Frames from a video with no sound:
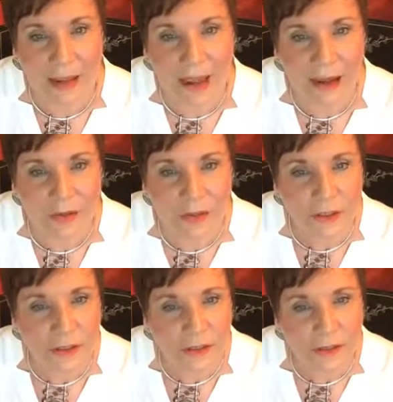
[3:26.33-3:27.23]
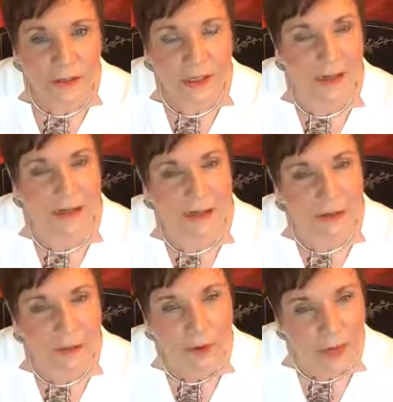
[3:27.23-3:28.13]
actions and
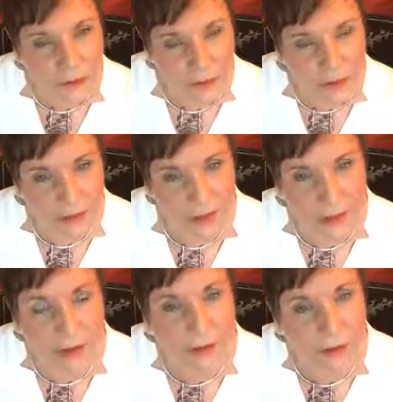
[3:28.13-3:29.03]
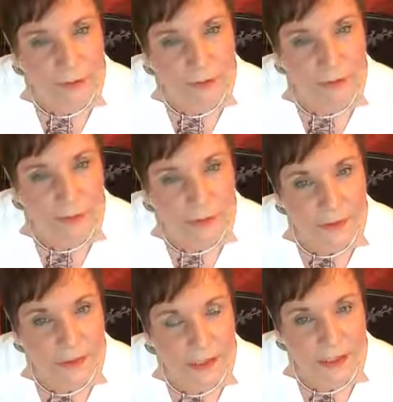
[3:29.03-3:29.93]
interactions in our
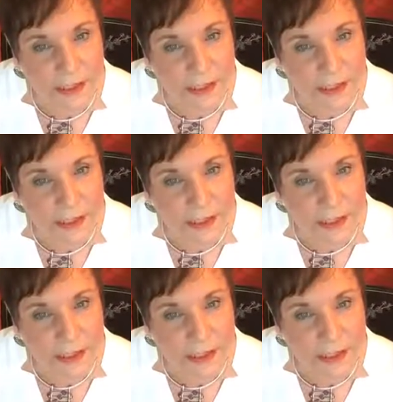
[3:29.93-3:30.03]
universe